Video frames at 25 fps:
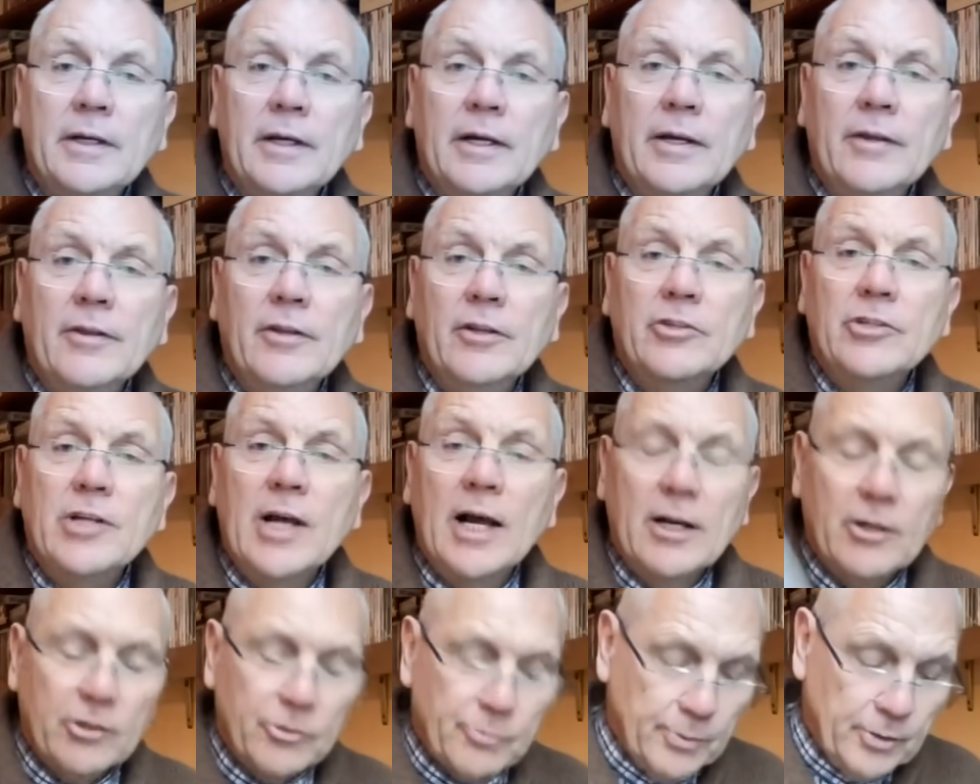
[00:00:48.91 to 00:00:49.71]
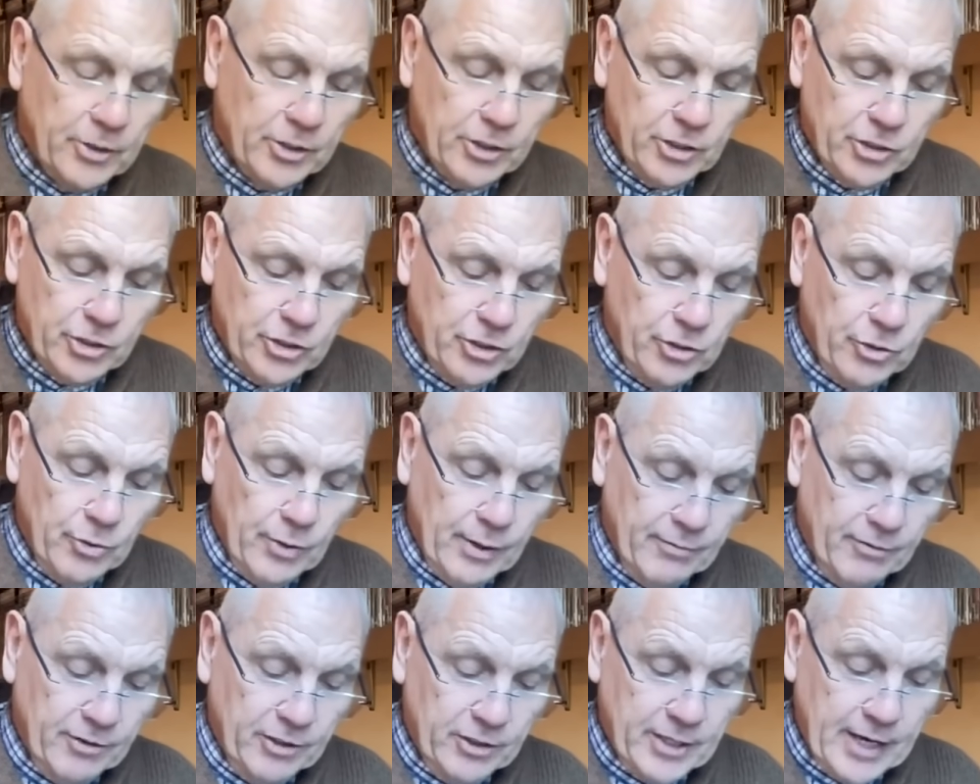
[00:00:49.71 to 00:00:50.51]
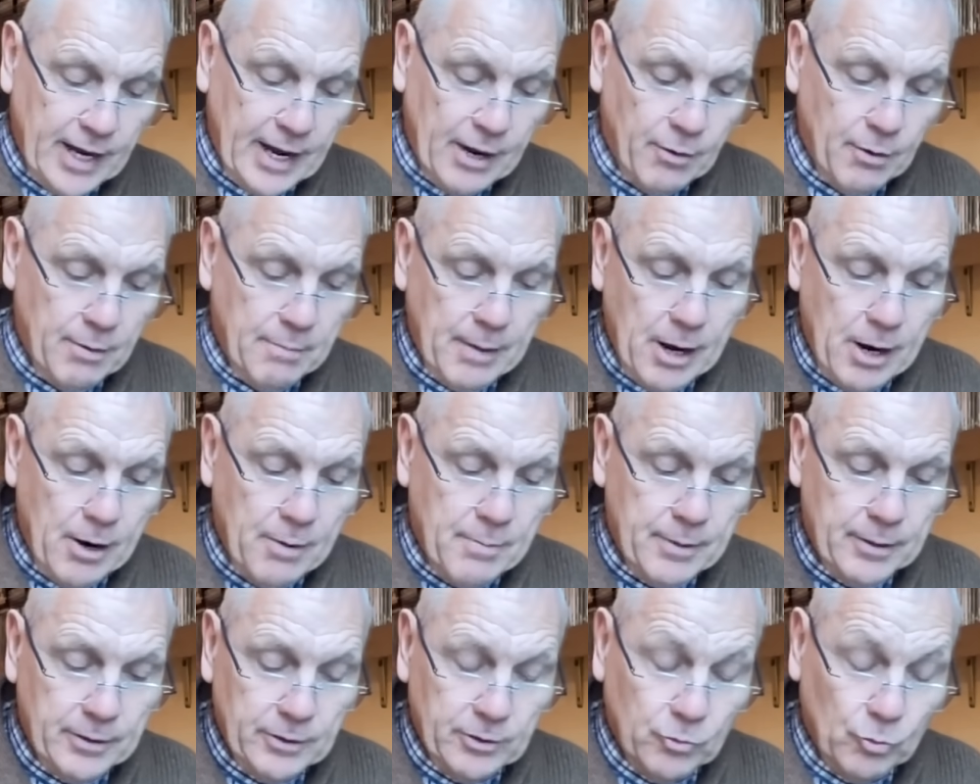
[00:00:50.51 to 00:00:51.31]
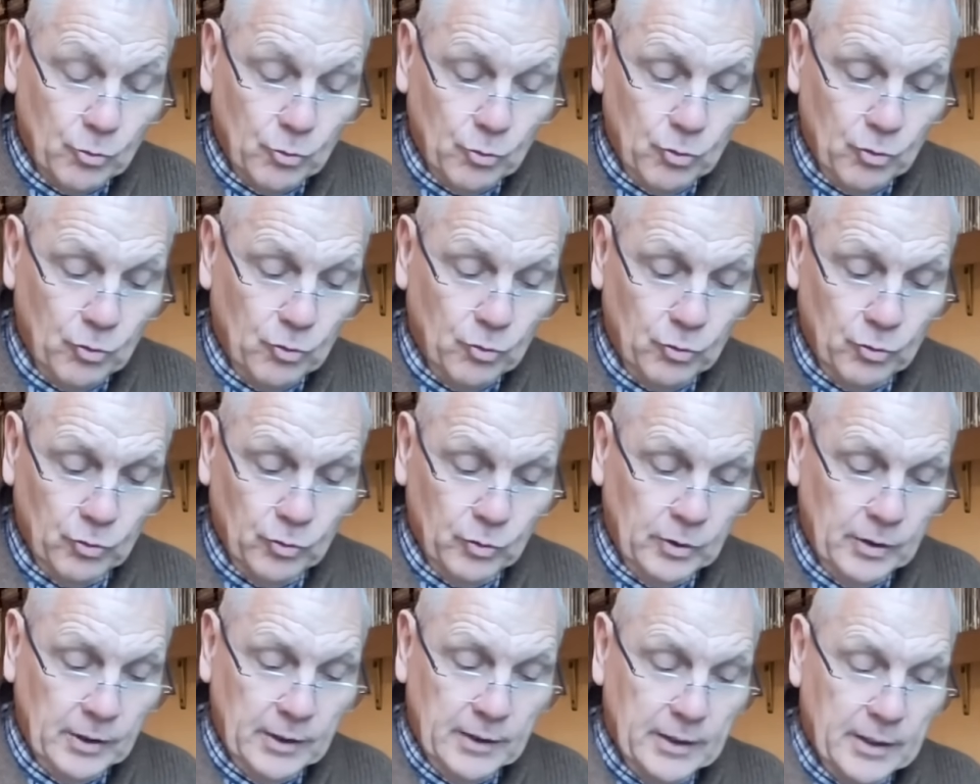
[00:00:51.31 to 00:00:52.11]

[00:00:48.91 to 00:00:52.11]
In the challenge position, you have the Tower moment. Ooh.